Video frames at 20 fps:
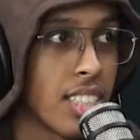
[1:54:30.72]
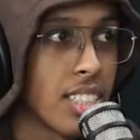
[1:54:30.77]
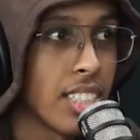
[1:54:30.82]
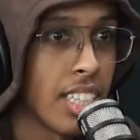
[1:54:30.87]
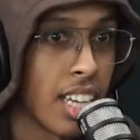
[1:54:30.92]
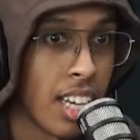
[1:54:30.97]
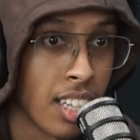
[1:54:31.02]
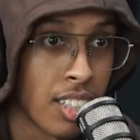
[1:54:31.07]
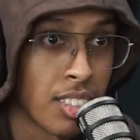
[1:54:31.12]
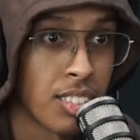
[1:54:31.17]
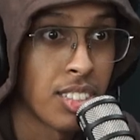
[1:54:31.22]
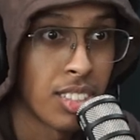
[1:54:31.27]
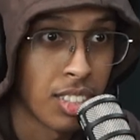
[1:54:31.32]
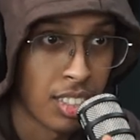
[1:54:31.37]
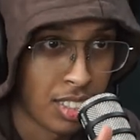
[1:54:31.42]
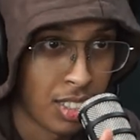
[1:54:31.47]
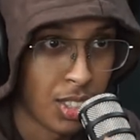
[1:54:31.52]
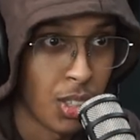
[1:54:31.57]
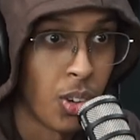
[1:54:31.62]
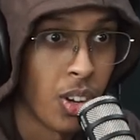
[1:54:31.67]
Yeah,
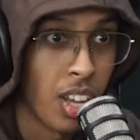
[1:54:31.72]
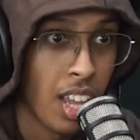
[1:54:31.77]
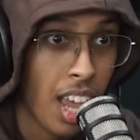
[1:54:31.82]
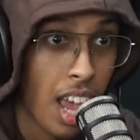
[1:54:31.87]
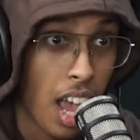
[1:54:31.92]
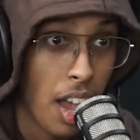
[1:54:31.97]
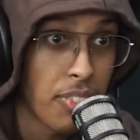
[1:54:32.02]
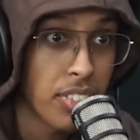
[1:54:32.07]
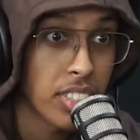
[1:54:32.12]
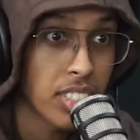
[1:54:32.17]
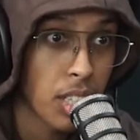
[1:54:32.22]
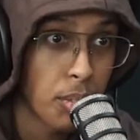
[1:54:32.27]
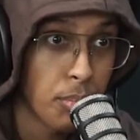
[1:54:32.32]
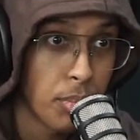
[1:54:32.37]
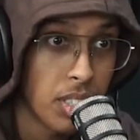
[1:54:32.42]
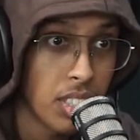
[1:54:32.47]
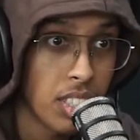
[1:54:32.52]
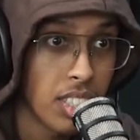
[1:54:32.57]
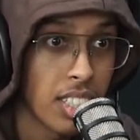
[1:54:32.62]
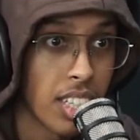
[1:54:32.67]
so every
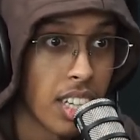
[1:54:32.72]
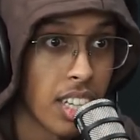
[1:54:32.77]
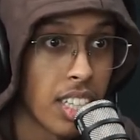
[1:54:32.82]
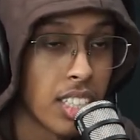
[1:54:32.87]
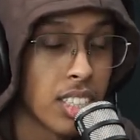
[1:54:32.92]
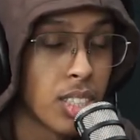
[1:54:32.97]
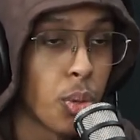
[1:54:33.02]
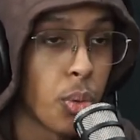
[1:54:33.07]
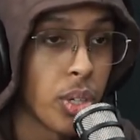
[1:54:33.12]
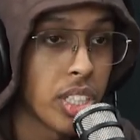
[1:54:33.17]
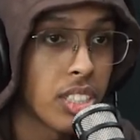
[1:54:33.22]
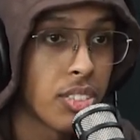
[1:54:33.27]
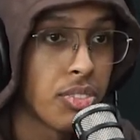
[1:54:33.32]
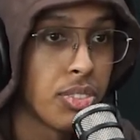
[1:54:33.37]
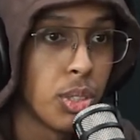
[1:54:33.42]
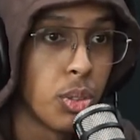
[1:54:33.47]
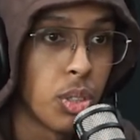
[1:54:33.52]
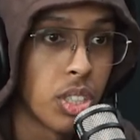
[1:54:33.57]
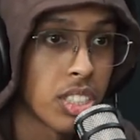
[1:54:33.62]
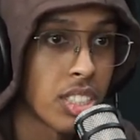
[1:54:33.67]
summer Twitch
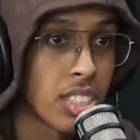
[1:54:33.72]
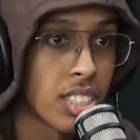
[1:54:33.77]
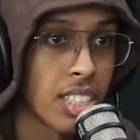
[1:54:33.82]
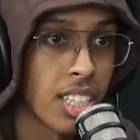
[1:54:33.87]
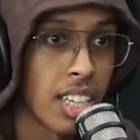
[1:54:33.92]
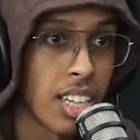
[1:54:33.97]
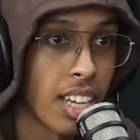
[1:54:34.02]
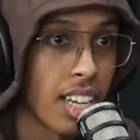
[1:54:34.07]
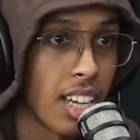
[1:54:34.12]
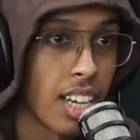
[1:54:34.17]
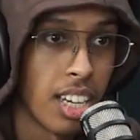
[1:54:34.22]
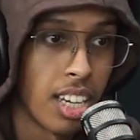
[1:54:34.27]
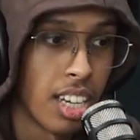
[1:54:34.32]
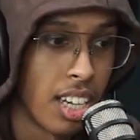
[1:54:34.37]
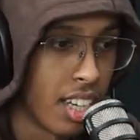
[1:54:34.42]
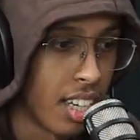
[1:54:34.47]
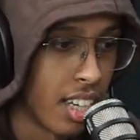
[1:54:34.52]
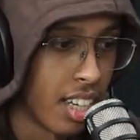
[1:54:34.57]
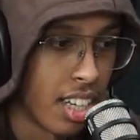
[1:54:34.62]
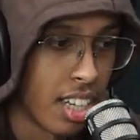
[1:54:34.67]
viewers
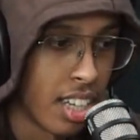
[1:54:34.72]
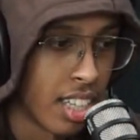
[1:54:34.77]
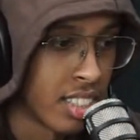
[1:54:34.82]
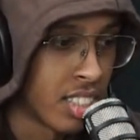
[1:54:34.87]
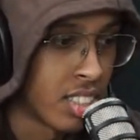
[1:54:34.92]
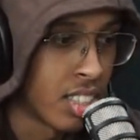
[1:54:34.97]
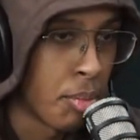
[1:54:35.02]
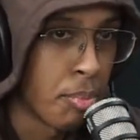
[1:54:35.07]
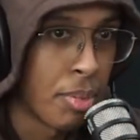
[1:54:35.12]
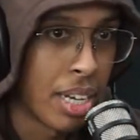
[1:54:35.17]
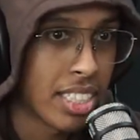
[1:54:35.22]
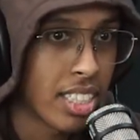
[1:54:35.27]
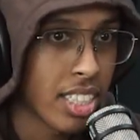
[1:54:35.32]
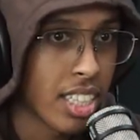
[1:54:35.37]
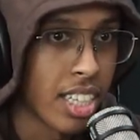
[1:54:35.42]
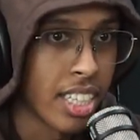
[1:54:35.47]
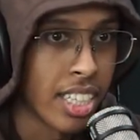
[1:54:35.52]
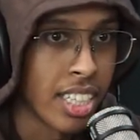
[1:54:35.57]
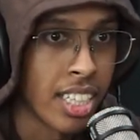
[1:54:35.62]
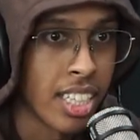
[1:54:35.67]

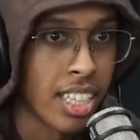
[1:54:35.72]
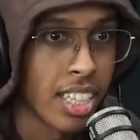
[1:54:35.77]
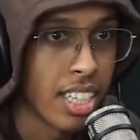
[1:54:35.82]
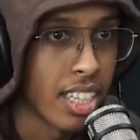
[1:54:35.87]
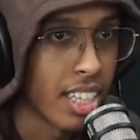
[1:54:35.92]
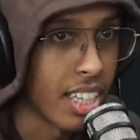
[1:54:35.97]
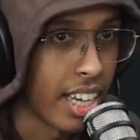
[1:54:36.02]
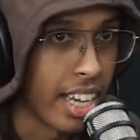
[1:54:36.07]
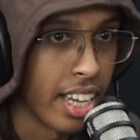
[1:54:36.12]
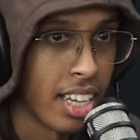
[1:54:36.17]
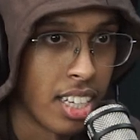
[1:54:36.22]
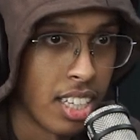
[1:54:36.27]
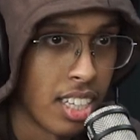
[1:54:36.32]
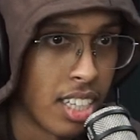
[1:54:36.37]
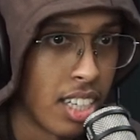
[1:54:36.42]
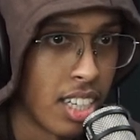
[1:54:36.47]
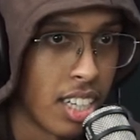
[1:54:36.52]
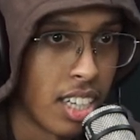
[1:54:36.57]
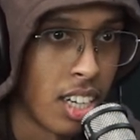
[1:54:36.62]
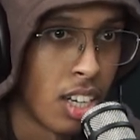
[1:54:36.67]
dramatically
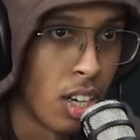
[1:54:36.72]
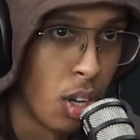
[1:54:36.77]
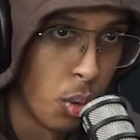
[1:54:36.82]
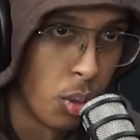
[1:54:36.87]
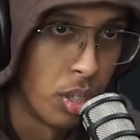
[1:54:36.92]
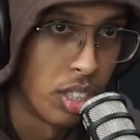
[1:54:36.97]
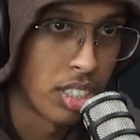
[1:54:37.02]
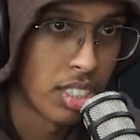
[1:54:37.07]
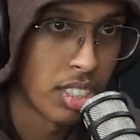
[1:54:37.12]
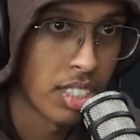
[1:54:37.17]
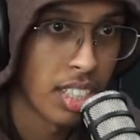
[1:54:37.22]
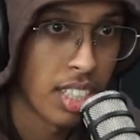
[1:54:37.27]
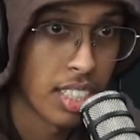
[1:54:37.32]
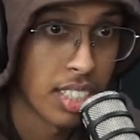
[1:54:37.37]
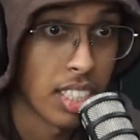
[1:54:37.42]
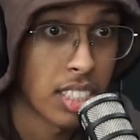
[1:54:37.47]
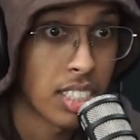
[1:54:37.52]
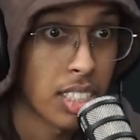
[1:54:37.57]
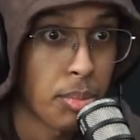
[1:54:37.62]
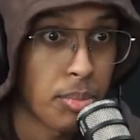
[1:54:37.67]
lower.
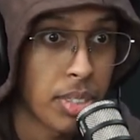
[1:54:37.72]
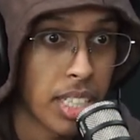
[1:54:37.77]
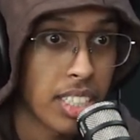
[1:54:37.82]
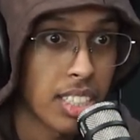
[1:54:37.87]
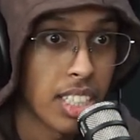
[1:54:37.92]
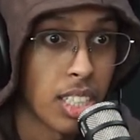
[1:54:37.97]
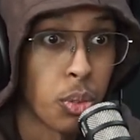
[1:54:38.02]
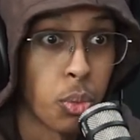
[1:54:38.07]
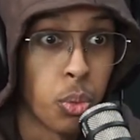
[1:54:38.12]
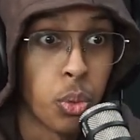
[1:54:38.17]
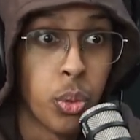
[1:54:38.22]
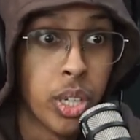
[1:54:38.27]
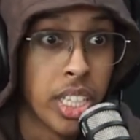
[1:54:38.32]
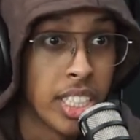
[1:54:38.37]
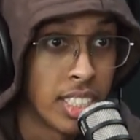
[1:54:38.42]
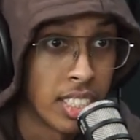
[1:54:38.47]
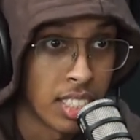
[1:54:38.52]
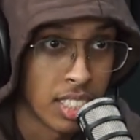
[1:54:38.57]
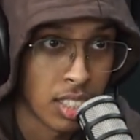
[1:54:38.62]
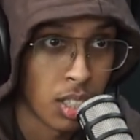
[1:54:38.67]
That's something that we
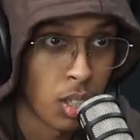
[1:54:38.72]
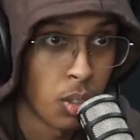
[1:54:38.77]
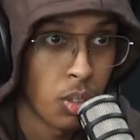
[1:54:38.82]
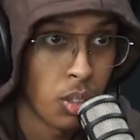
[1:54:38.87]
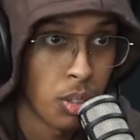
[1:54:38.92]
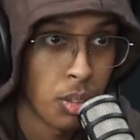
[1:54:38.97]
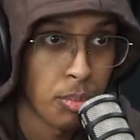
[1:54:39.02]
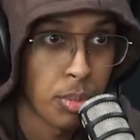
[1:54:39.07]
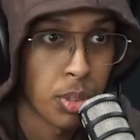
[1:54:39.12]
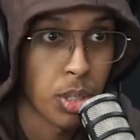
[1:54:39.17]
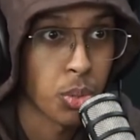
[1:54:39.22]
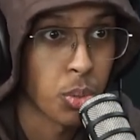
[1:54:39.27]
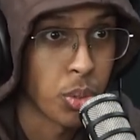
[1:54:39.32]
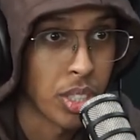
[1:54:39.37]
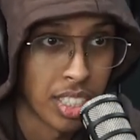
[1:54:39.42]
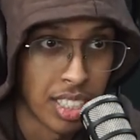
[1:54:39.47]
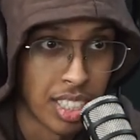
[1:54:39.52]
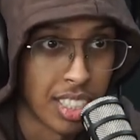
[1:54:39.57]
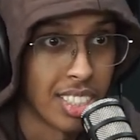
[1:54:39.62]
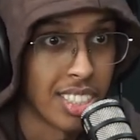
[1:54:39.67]
didn't know because
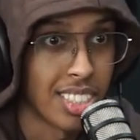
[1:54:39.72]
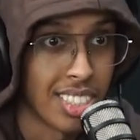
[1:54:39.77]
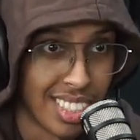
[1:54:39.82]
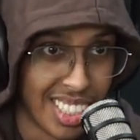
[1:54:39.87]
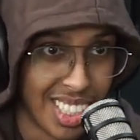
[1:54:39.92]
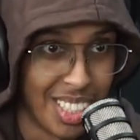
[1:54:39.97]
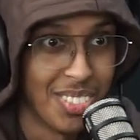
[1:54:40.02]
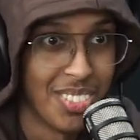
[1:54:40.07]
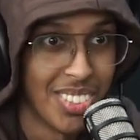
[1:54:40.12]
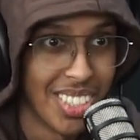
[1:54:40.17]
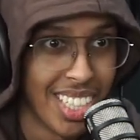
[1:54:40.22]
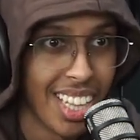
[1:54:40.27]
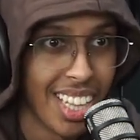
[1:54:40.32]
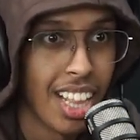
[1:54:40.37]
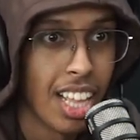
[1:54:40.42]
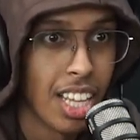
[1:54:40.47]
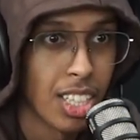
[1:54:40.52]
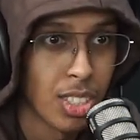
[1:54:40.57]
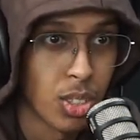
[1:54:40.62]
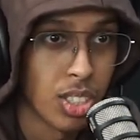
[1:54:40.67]
we didn't stream.
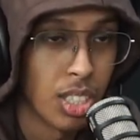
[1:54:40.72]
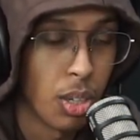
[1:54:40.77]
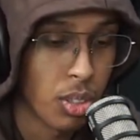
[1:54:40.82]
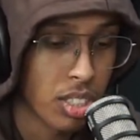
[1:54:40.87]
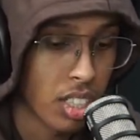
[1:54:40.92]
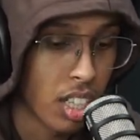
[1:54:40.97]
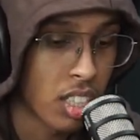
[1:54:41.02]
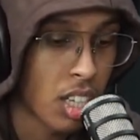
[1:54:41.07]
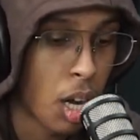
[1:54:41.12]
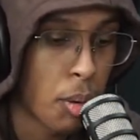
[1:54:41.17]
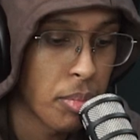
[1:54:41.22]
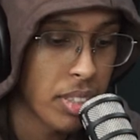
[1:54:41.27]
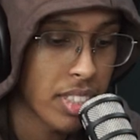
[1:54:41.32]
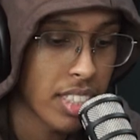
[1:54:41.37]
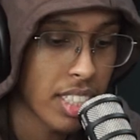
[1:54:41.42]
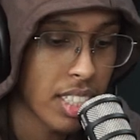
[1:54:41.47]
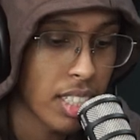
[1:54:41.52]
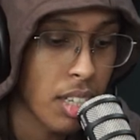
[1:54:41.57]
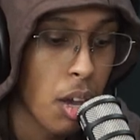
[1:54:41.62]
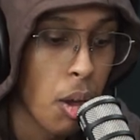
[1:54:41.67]
So that was a common
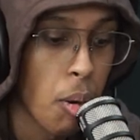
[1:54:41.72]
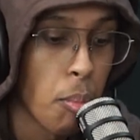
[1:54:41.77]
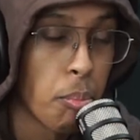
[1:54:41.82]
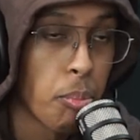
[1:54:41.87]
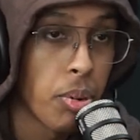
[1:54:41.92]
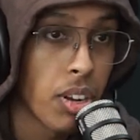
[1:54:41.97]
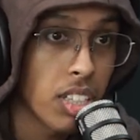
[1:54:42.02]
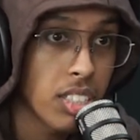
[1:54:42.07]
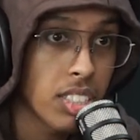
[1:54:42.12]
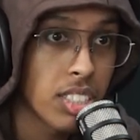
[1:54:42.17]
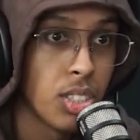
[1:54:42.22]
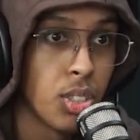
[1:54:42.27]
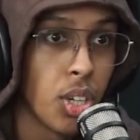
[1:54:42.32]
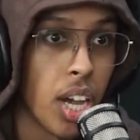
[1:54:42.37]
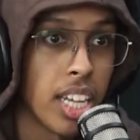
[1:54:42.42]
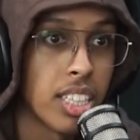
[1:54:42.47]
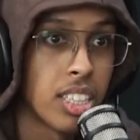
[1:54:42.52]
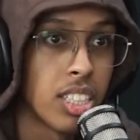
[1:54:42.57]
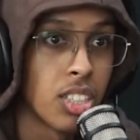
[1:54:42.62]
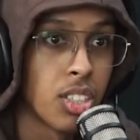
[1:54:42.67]
thing. Plus you
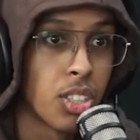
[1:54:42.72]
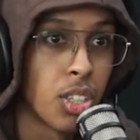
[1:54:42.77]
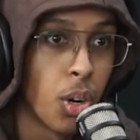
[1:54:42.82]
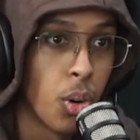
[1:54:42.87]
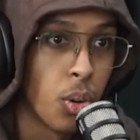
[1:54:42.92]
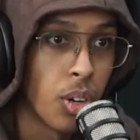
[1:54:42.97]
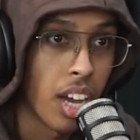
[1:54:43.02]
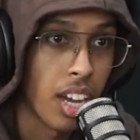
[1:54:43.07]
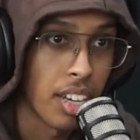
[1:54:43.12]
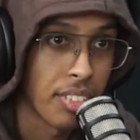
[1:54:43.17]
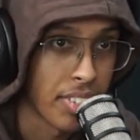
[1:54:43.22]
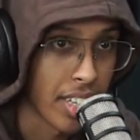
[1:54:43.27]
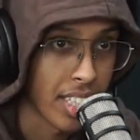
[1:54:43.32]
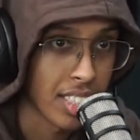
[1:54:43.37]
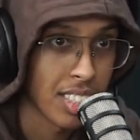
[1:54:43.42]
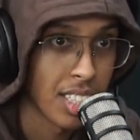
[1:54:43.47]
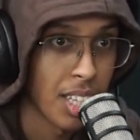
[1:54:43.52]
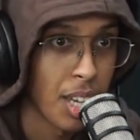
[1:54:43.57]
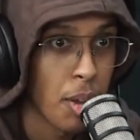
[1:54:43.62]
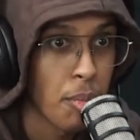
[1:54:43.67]
had the Corona
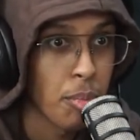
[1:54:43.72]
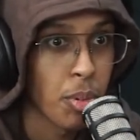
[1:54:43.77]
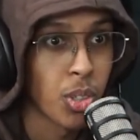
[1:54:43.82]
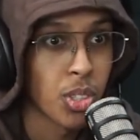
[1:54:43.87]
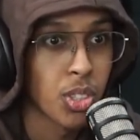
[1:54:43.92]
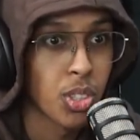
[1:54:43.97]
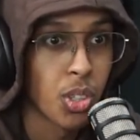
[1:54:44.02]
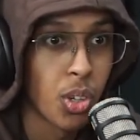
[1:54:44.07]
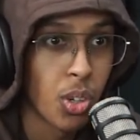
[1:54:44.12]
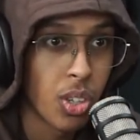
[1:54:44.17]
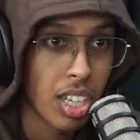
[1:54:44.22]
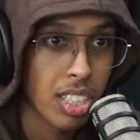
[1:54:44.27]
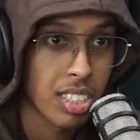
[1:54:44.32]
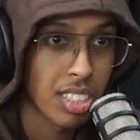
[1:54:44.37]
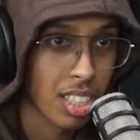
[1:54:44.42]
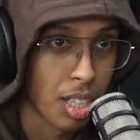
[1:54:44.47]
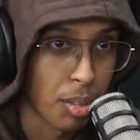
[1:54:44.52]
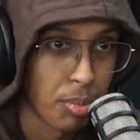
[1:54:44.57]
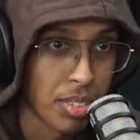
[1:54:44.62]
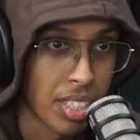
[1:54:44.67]
effect because Corona
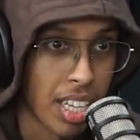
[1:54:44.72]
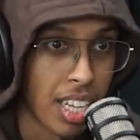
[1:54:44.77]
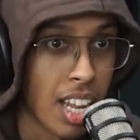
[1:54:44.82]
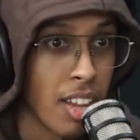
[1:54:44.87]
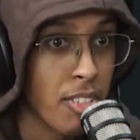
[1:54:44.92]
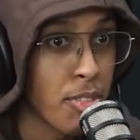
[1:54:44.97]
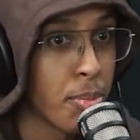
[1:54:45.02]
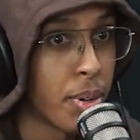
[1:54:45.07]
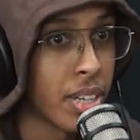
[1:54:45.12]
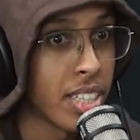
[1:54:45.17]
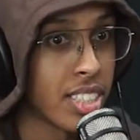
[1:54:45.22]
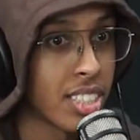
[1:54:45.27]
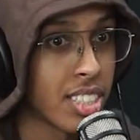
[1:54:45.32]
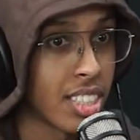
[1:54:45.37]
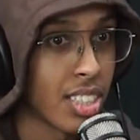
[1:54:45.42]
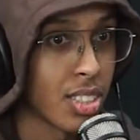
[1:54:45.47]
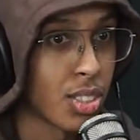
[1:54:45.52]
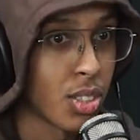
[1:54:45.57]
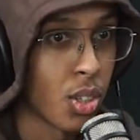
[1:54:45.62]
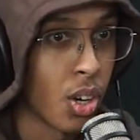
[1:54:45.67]
stopped and everybody
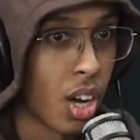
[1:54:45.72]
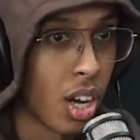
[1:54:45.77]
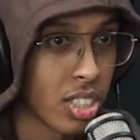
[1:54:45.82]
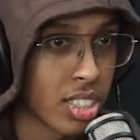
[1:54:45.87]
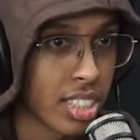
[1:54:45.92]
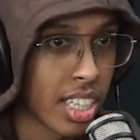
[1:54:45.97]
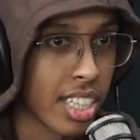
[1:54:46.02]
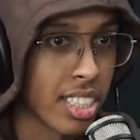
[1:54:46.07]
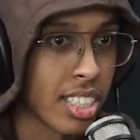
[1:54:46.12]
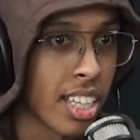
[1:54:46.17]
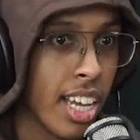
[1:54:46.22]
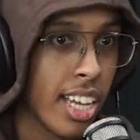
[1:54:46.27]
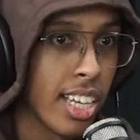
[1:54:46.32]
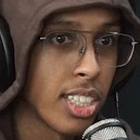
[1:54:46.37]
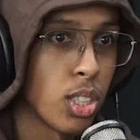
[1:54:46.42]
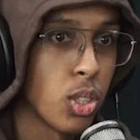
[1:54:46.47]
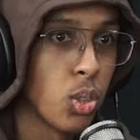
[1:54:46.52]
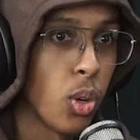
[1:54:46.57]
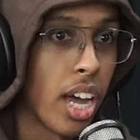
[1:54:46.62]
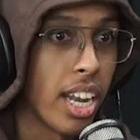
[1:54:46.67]
started to go outside.
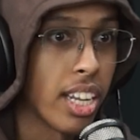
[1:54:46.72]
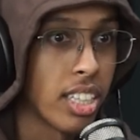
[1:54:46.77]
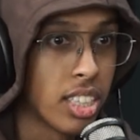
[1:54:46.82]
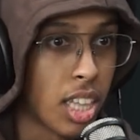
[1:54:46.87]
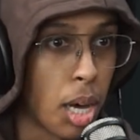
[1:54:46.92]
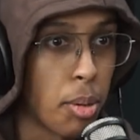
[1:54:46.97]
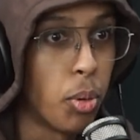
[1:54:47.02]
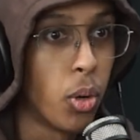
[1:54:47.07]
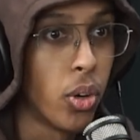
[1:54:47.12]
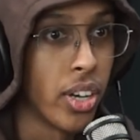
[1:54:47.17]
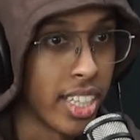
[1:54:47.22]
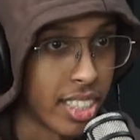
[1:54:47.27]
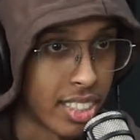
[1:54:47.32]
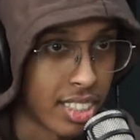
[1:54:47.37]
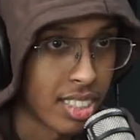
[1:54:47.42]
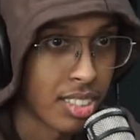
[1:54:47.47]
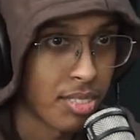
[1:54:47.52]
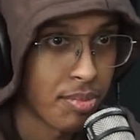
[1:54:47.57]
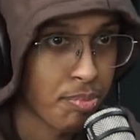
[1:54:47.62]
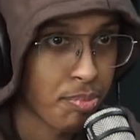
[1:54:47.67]
So you had a double
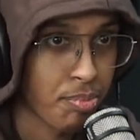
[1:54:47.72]
hit.